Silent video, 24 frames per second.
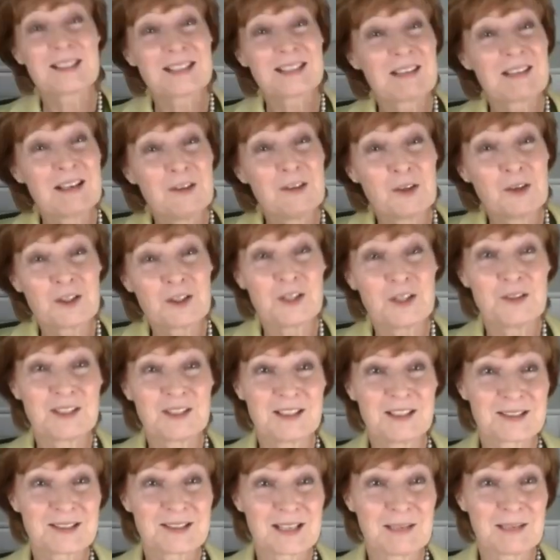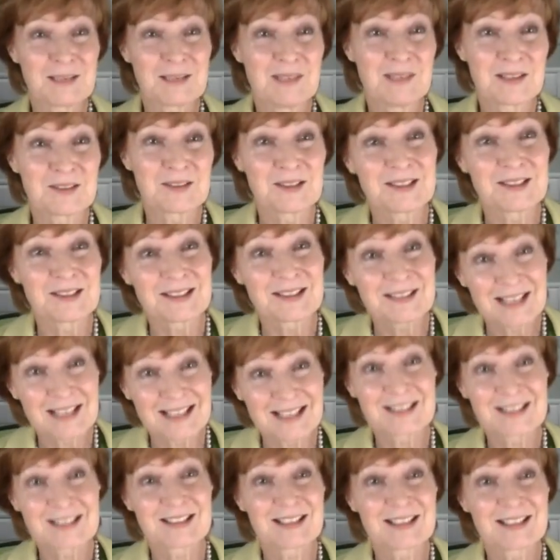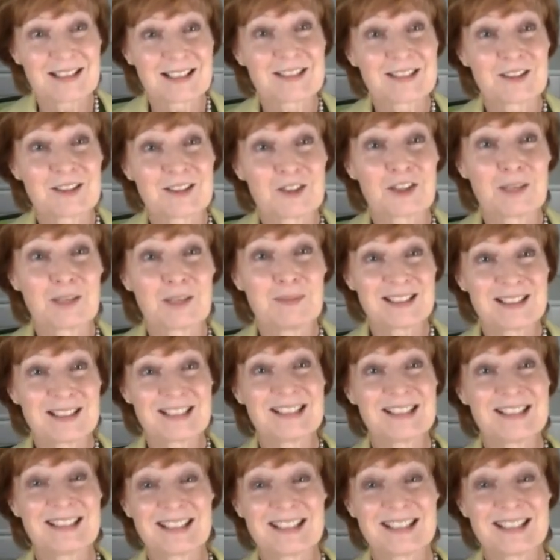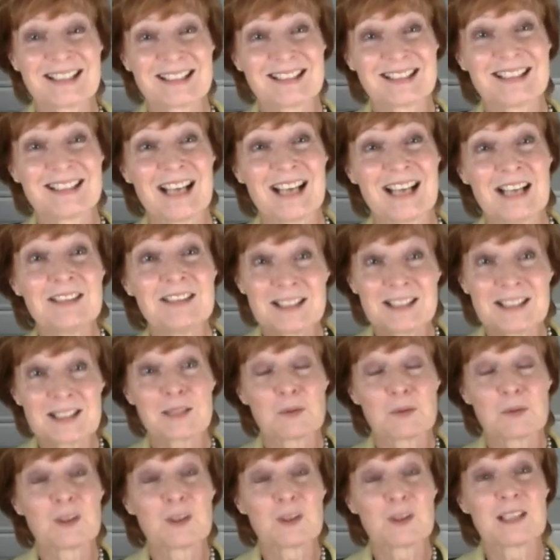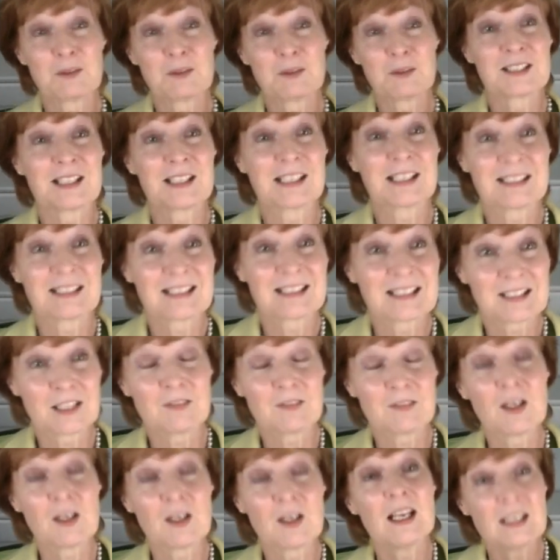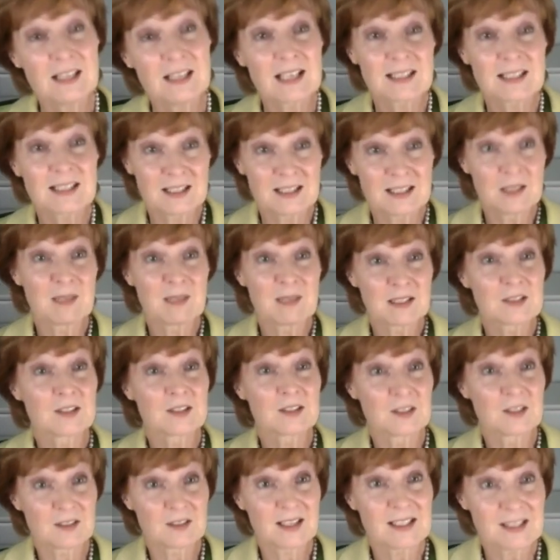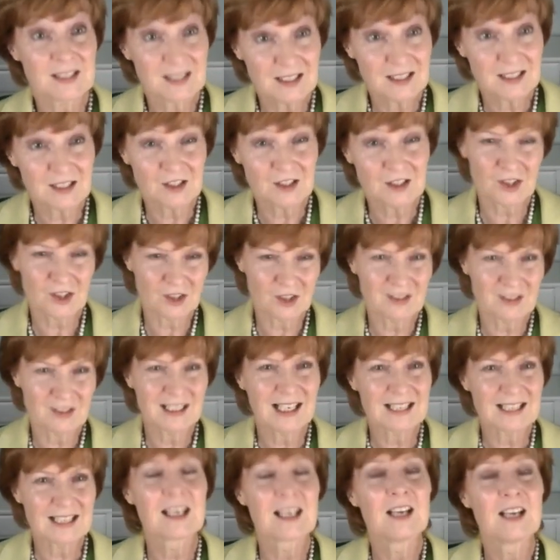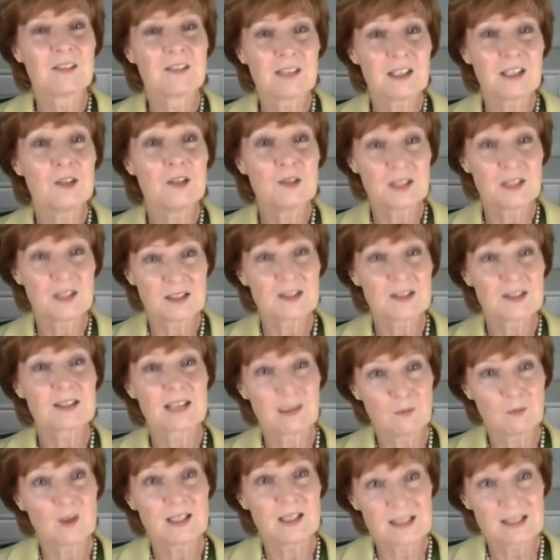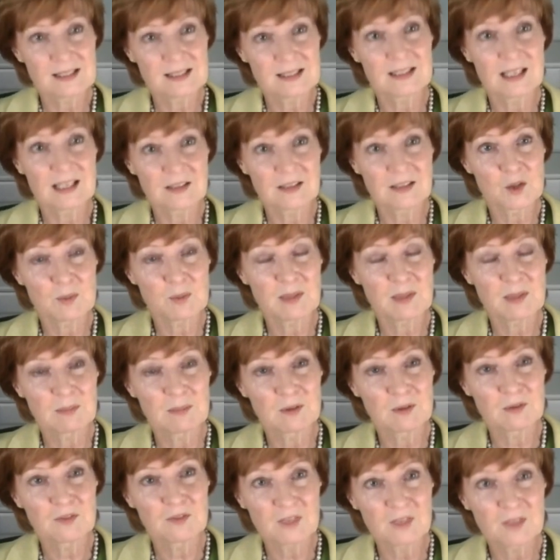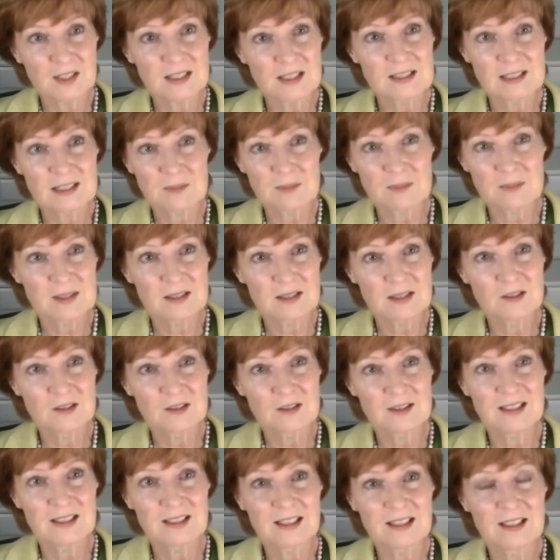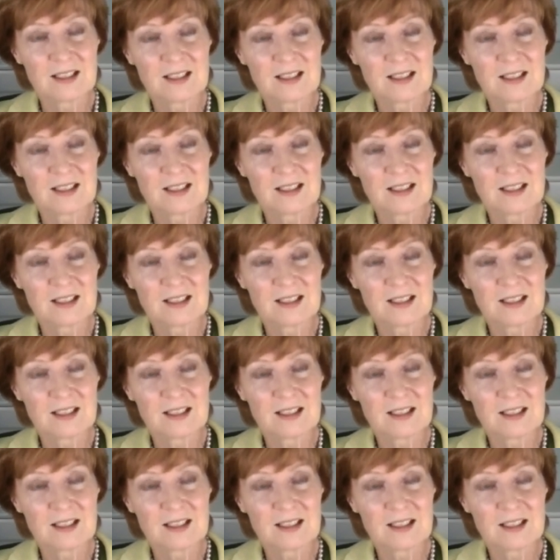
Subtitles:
it. They're not using the same methods. That's the trouble, isn't it? And this is what I want to get over. Yes, in the methods that they teach, yes, they're using the same ways to get those people fit, absolutely.